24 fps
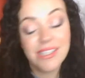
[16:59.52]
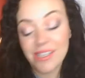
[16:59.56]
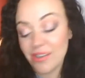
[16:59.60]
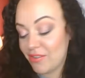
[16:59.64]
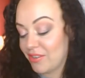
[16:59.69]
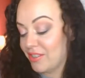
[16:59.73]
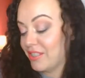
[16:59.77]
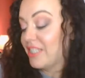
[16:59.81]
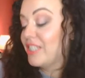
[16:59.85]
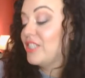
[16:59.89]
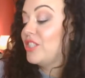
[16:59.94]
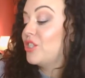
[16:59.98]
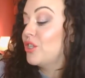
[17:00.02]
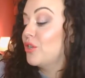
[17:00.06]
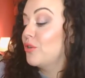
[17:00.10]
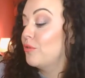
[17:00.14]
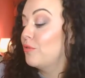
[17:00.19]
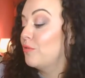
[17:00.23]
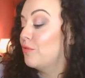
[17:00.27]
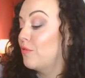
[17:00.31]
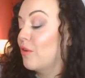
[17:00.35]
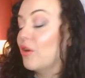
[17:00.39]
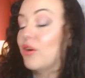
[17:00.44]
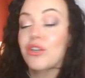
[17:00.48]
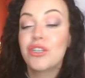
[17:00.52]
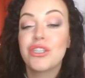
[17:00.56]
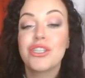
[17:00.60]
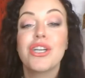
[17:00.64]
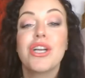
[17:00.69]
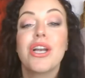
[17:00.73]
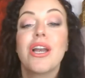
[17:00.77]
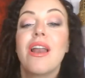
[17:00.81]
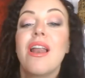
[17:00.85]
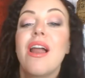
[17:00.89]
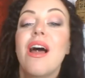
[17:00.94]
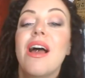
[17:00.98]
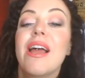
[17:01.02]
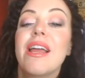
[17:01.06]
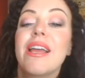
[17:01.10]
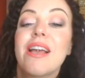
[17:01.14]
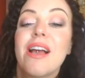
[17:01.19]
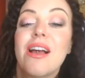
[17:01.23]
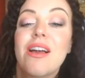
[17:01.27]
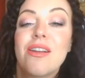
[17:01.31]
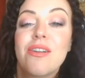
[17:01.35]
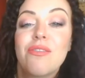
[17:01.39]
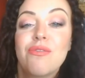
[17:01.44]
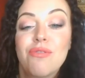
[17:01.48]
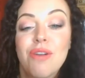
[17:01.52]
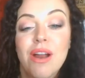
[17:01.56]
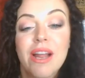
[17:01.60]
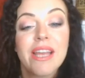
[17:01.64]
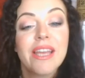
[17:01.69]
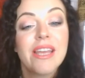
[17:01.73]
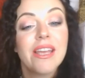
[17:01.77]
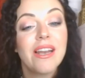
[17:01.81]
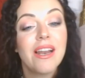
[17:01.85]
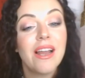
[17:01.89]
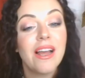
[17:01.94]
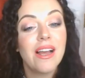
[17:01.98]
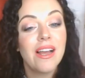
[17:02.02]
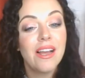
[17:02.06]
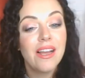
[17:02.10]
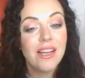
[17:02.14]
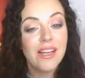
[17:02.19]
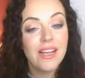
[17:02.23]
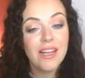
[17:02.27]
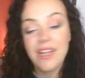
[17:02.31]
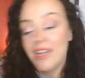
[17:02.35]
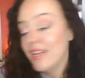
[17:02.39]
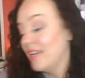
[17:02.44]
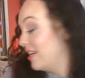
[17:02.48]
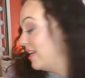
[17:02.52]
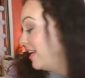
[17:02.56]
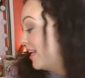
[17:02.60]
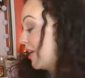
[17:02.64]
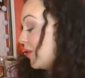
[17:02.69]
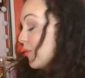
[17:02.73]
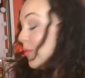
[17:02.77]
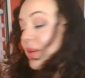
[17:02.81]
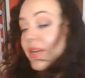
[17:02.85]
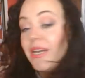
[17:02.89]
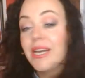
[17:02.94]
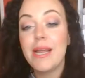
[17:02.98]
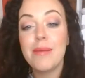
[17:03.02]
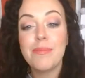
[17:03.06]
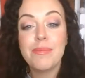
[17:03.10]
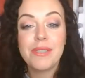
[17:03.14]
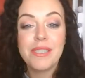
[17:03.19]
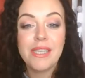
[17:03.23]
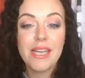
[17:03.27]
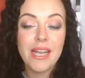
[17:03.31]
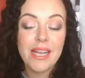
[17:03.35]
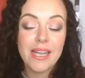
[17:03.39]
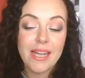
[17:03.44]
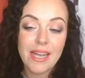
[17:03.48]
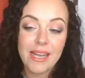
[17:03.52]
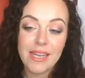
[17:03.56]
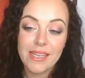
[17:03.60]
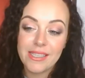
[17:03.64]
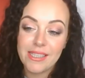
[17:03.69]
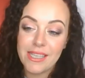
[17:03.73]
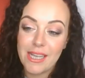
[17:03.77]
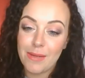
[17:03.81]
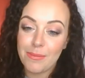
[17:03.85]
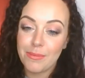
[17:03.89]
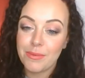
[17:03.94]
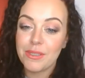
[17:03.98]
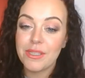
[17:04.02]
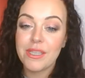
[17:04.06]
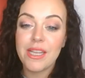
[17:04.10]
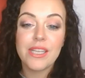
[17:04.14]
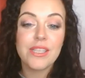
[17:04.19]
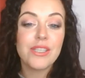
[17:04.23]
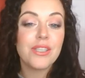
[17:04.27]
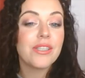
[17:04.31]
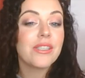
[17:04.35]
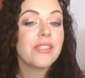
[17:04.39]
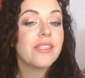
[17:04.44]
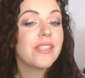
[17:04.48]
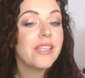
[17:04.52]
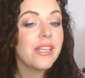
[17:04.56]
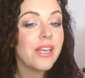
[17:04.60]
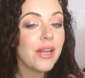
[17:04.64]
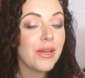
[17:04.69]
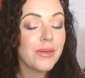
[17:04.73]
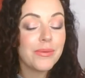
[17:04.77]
seriously do function like a regular liquid lipstick, except they're just, you